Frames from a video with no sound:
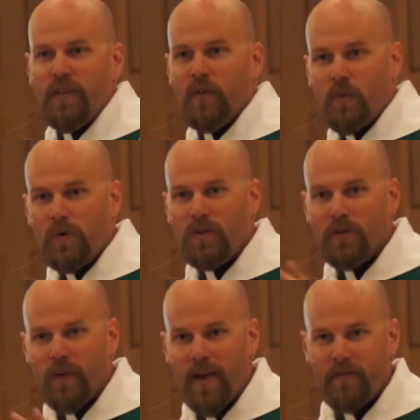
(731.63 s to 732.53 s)
in the world
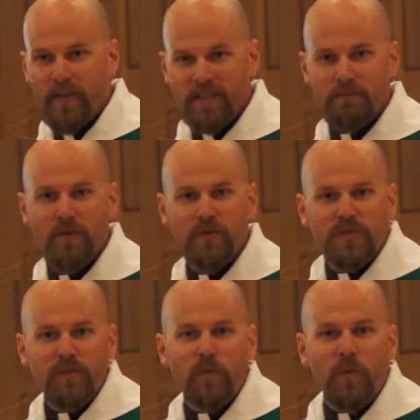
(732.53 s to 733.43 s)
around us,
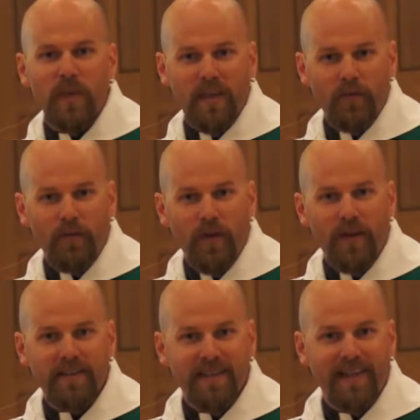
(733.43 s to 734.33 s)
most of what we
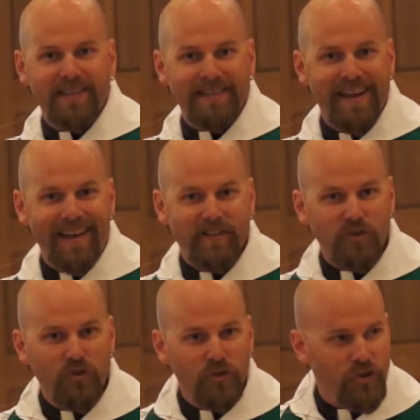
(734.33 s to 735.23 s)
confront as
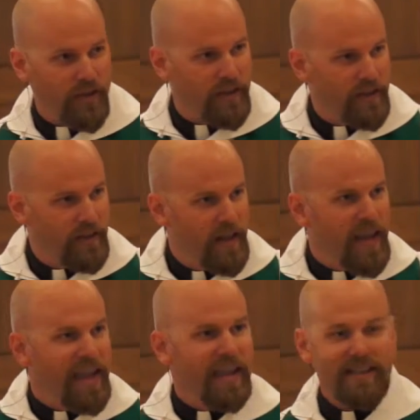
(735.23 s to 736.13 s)
not good,
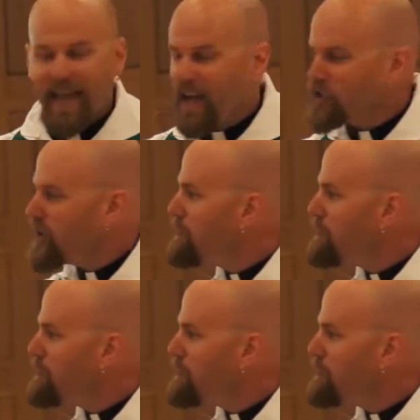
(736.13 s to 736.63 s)
is actually